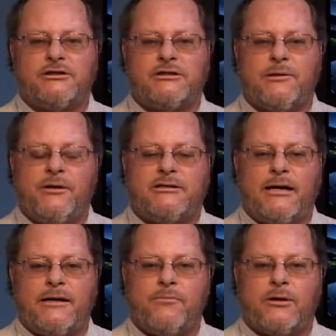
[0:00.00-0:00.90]
She's going to be
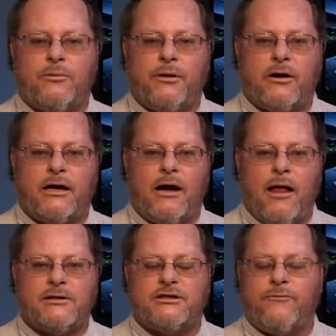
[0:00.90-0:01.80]
attending Middlebury
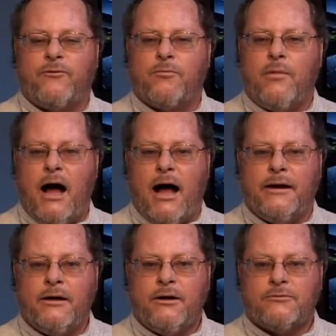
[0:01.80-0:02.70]
College in
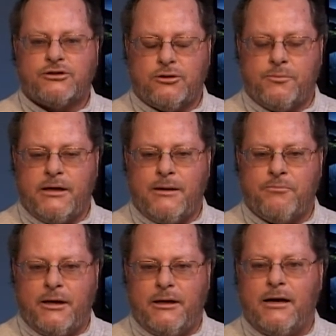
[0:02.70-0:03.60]
Vermont. Well, she'll be
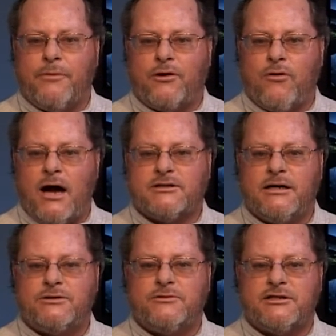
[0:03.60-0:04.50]
competing on the
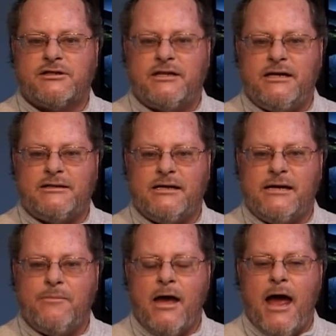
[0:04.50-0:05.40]
cross-country ski
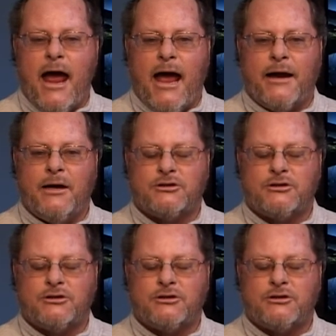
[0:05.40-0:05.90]
team and